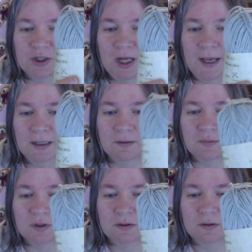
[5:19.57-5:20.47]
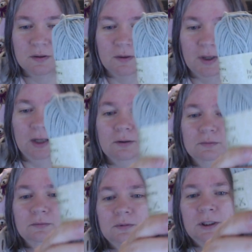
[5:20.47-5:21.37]
items. There we go.
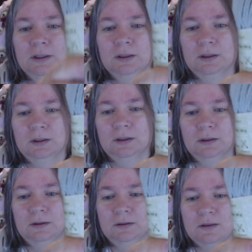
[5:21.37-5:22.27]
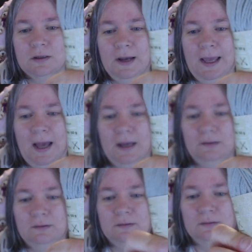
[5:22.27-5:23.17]
So I got
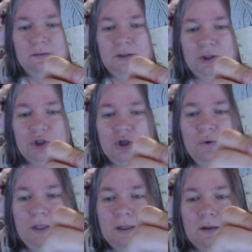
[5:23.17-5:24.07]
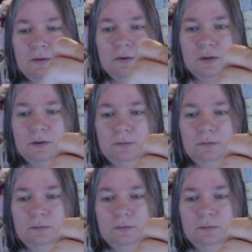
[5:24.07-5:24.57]
2 of those.